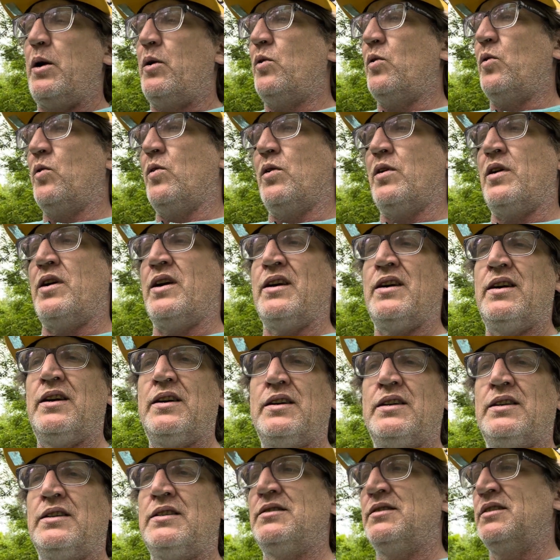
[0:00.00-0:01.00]
Or
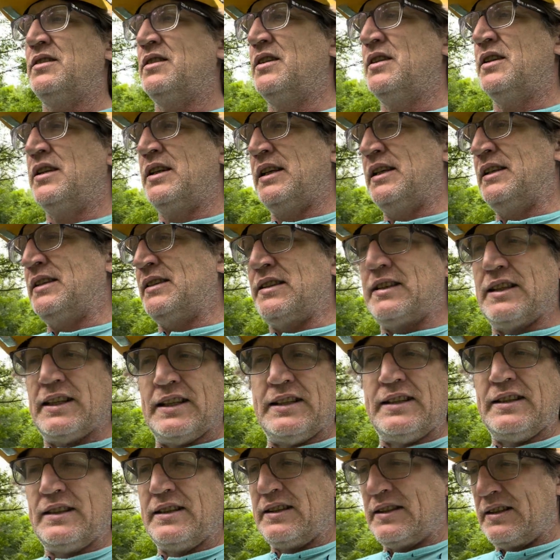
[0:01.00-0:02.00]
is
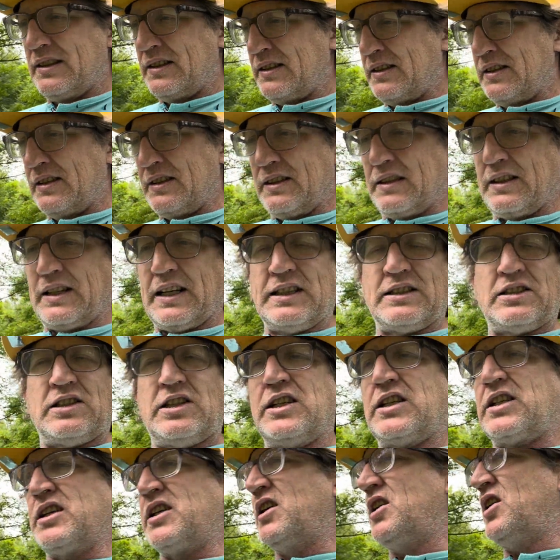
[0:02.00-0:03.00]
it that
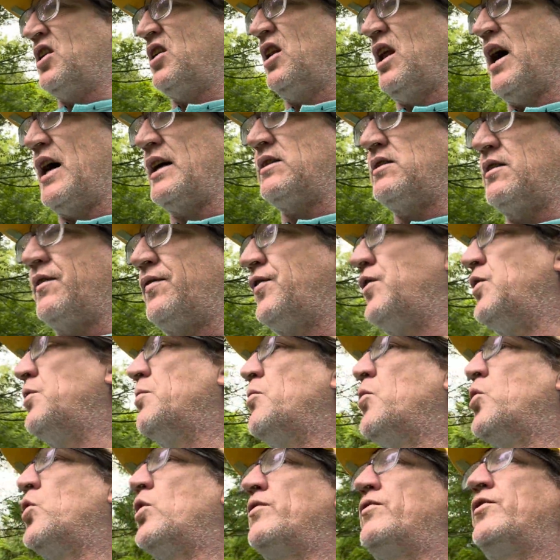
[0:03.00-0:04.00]
she can collect a few
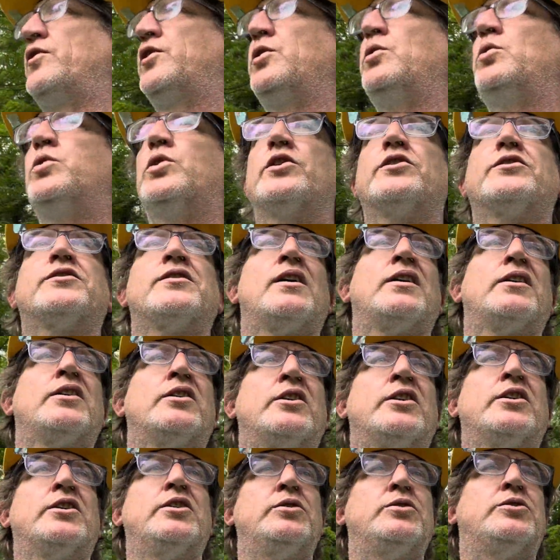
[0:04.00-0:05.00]
more viewers on
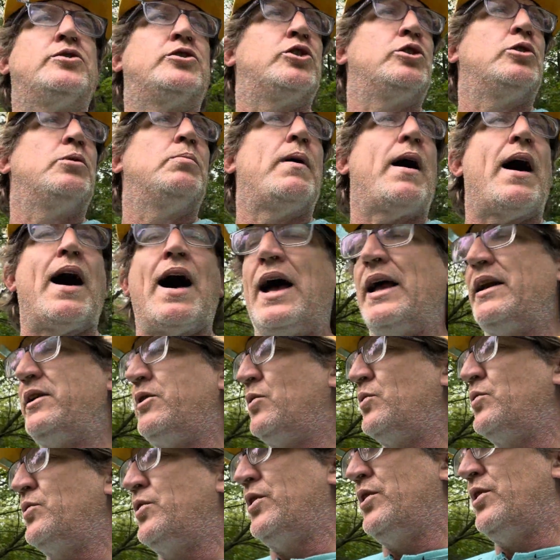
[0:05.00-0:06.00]
her YouTube? I
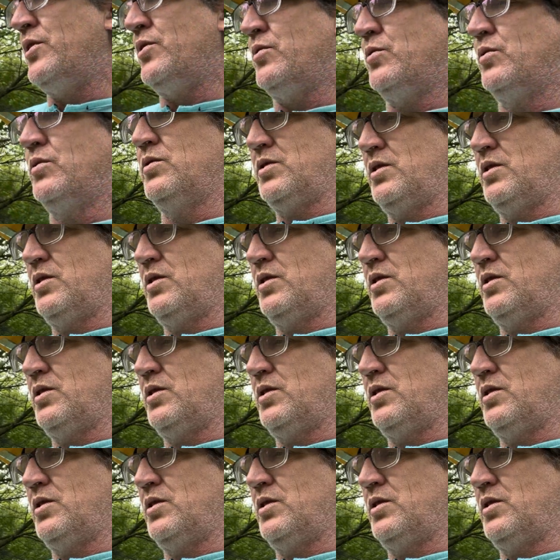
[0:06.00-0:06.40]
don't know.